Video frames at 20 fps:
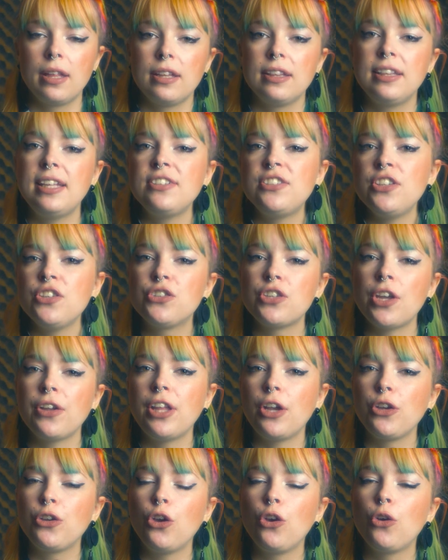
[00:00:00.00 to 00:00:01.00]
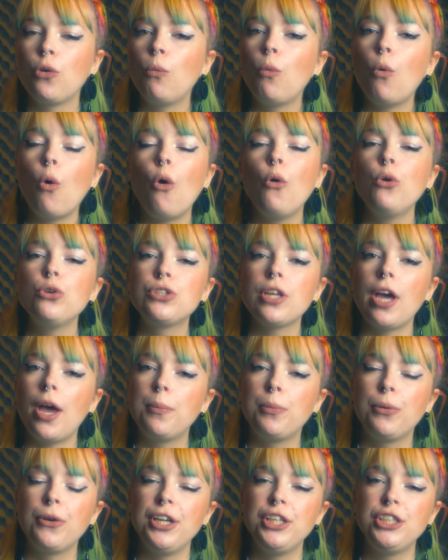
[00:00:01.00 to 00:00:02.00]
This is so that Google will also
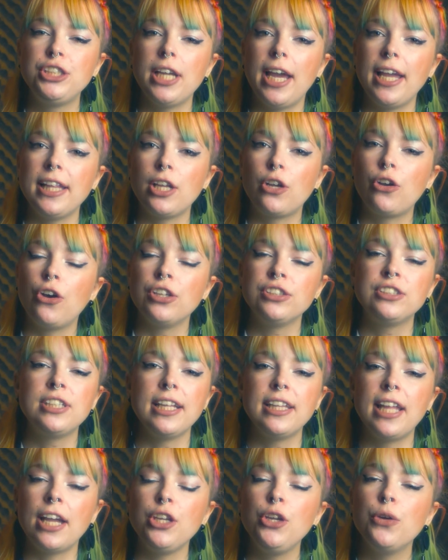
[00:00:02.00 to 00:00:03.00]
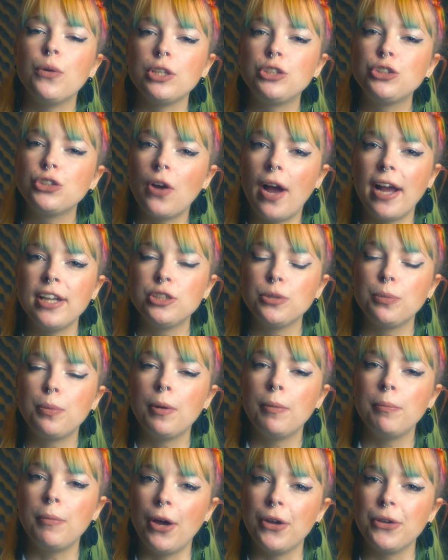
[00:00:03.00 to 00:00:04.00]
appreciate the content that you are trying to
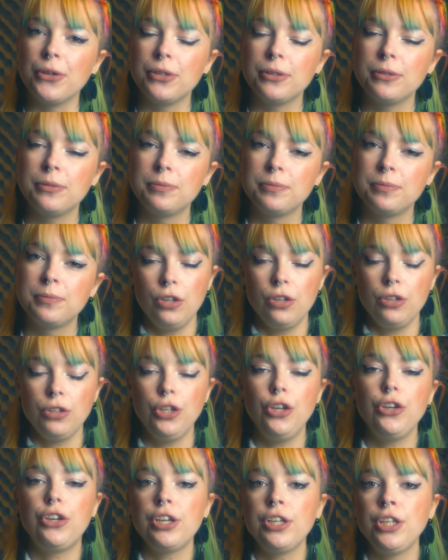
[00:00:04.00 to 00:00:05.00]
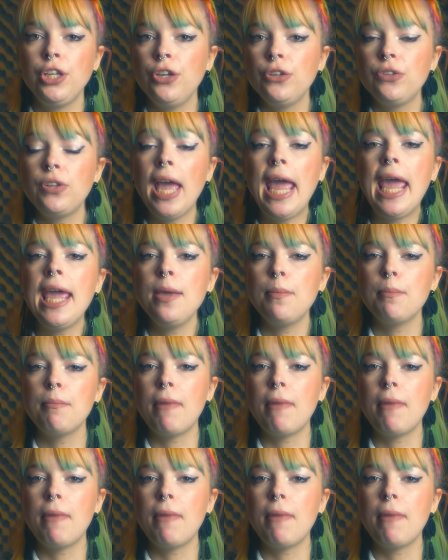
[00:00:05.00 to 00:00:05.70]
promote. You can use heat